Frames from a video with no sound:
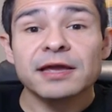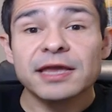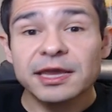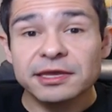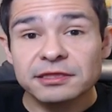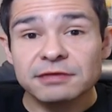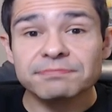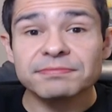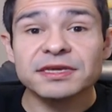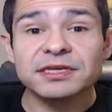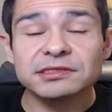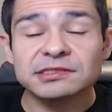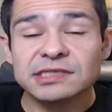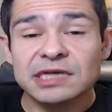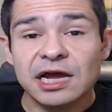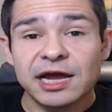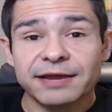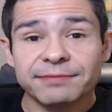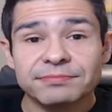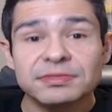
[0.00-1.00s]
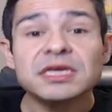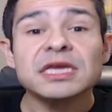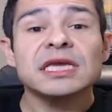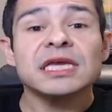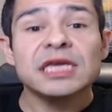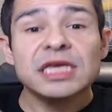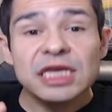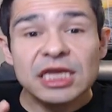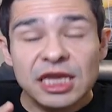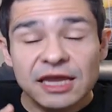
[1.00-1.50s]
In the meantime,
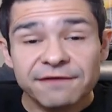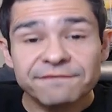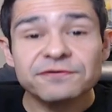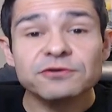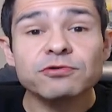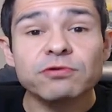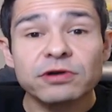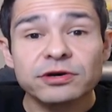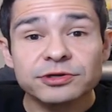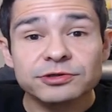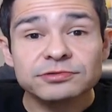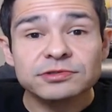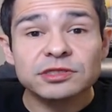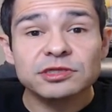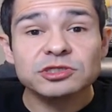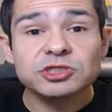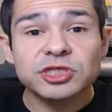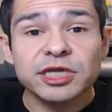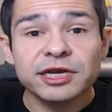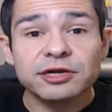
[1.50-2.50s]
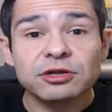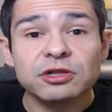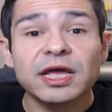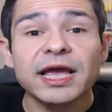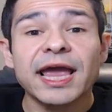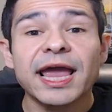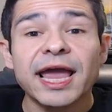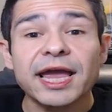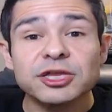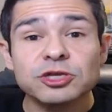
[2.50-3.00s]
if you are new to the channel
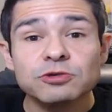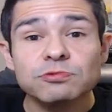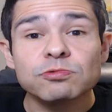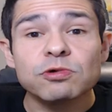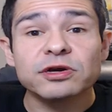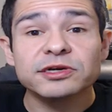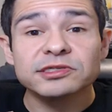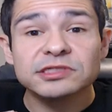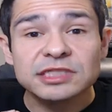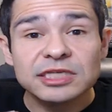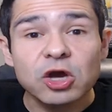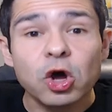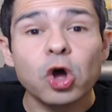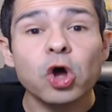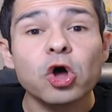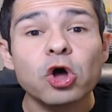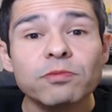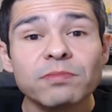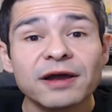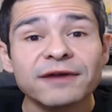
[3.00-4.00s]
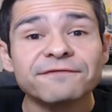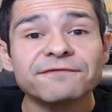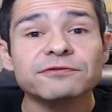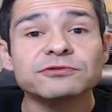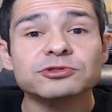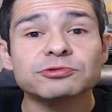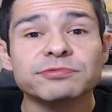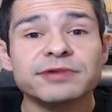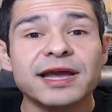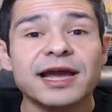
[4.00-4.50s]
and you want to see all my
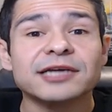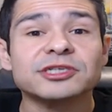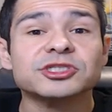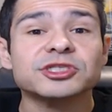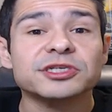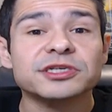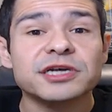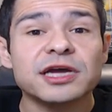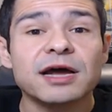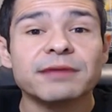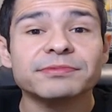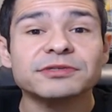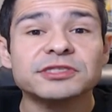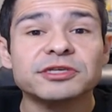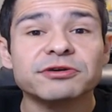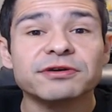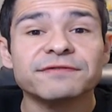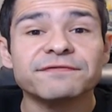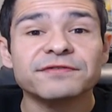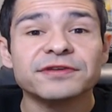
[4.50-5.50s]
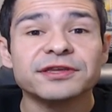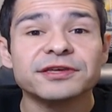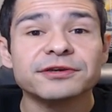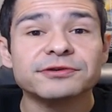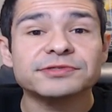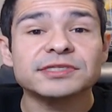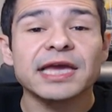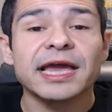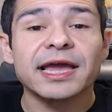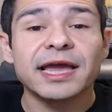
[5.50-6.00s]
future reaction and commentary
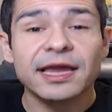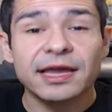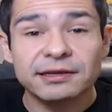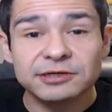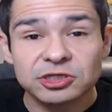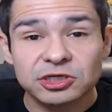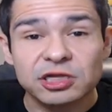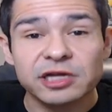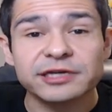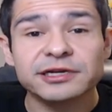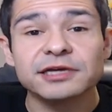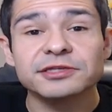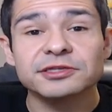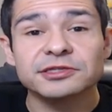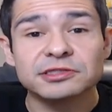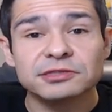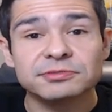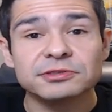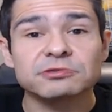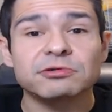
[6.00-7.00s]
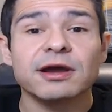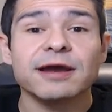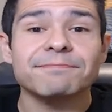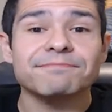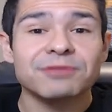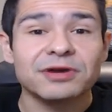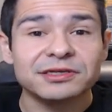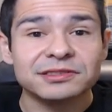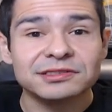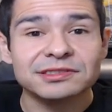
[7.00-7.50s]
videos, click on the
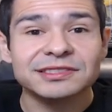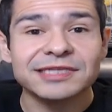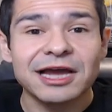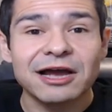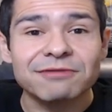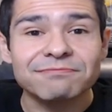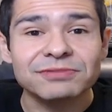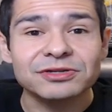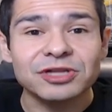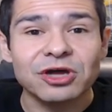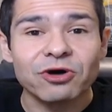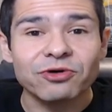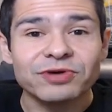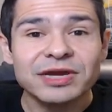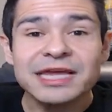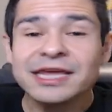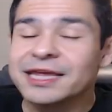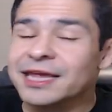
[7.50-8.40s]
subscribe button down below.